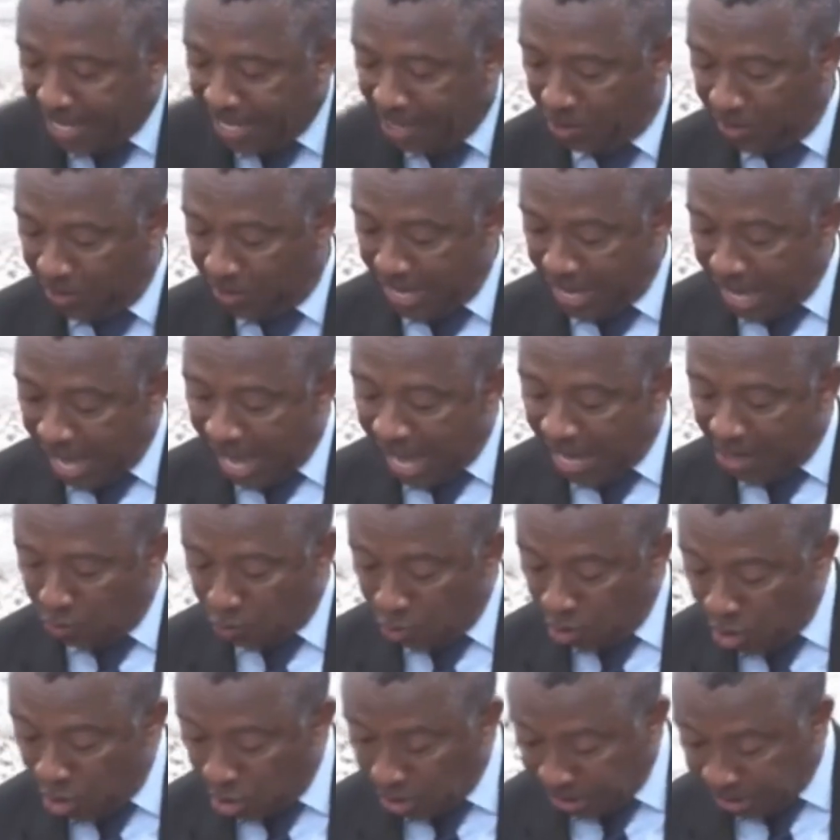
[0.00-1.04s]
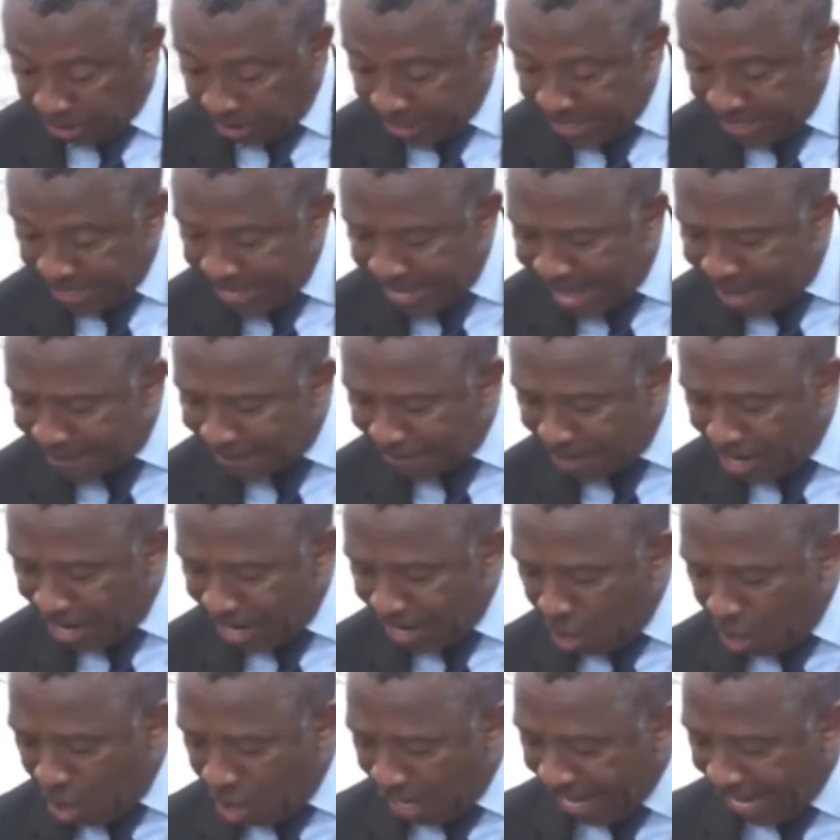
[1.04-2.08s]
and I wrote, never
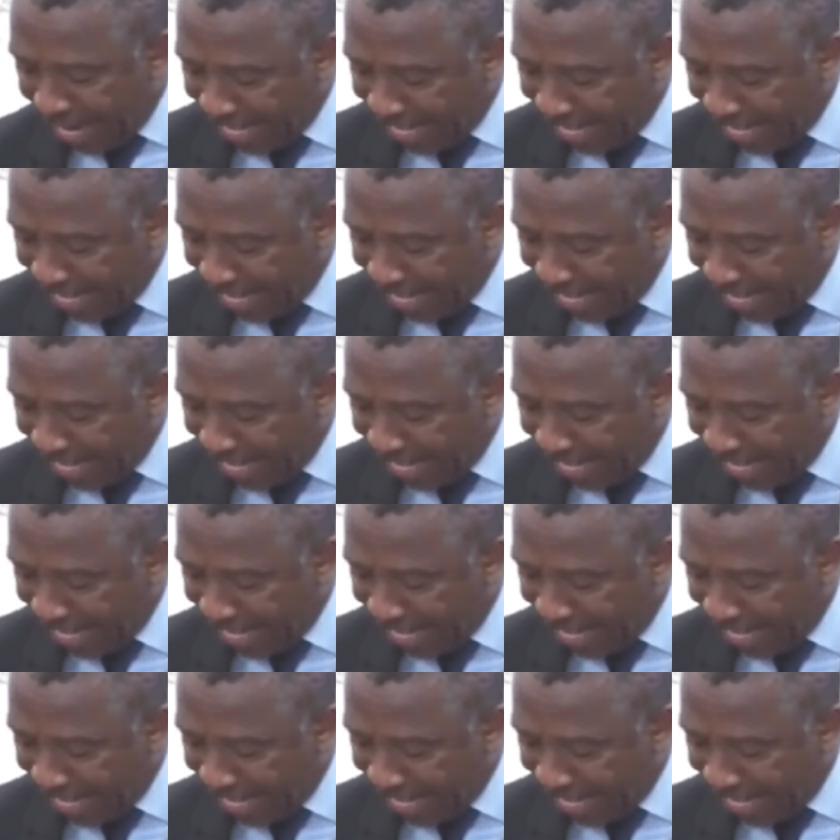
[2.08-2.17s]
in our